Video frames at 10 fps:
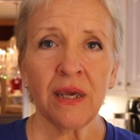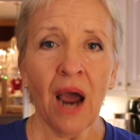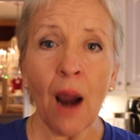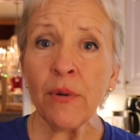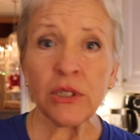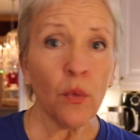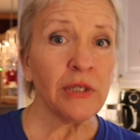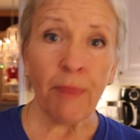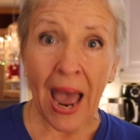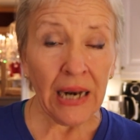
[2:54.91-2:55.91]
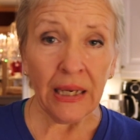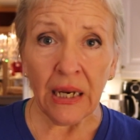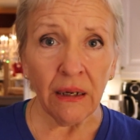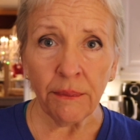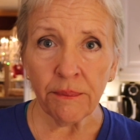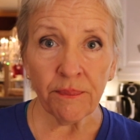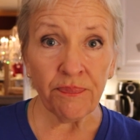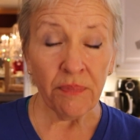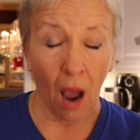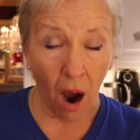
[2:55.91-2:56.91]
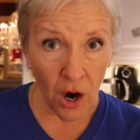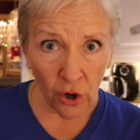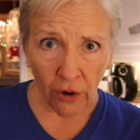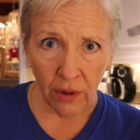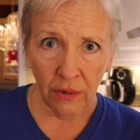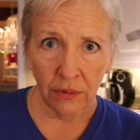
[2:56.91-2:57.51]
I was always battling hunger.